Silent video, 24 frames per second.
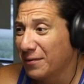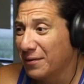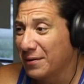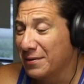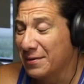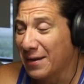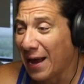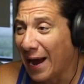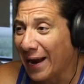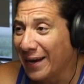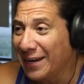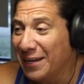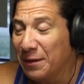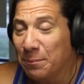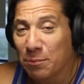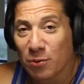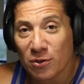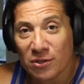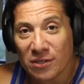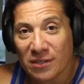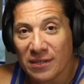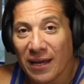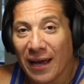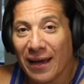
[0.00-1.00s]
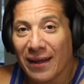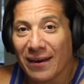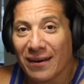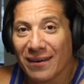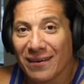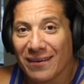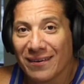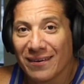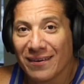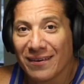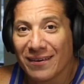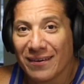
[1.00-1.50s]
90%,
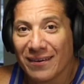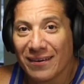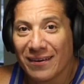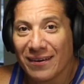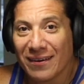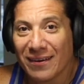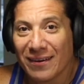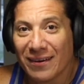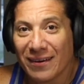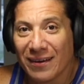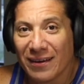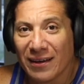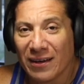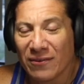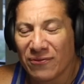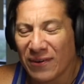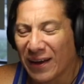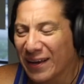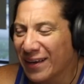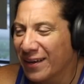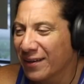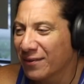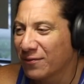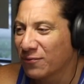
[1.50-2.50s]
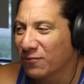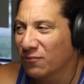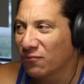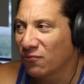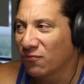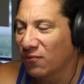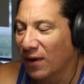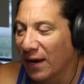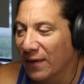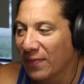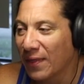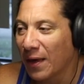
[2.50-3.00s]
if I could
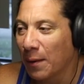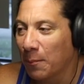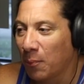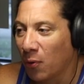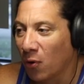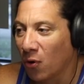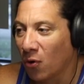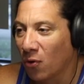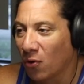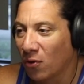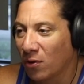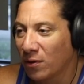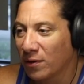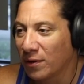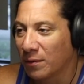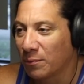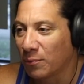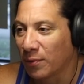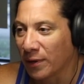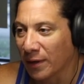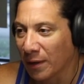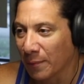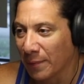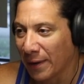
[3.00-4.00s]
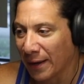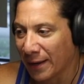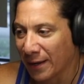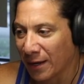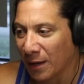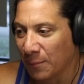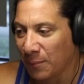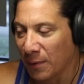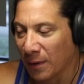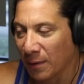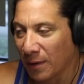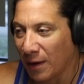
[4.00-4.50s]
find that poll and bring it back
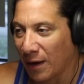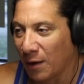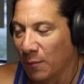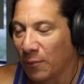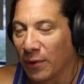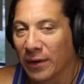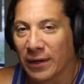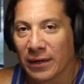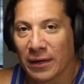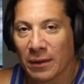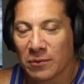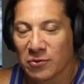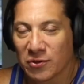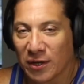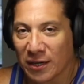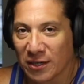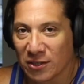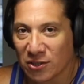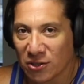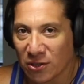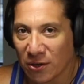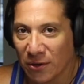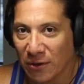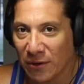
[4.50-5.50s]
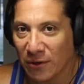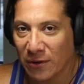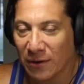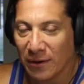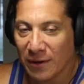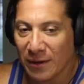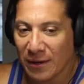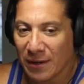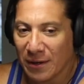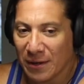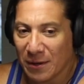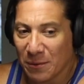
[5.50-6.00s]
up, I'll bring it up so I could show you.
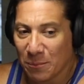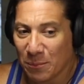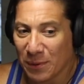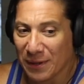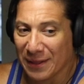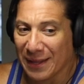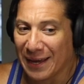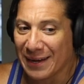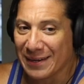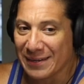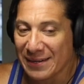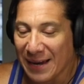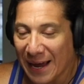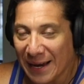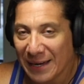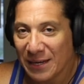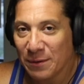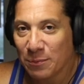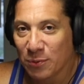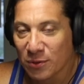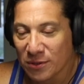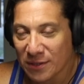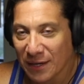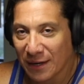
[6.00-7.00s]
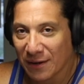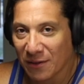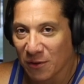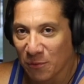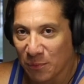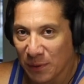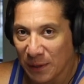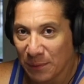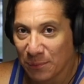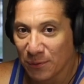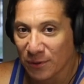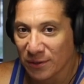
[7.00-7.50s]
But like 90% of the
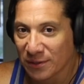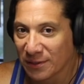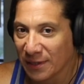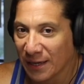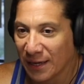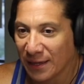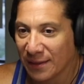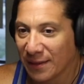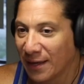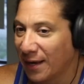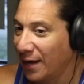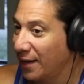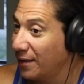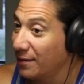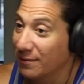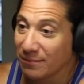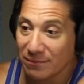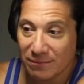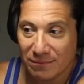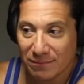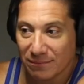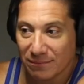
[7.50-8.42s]
people said that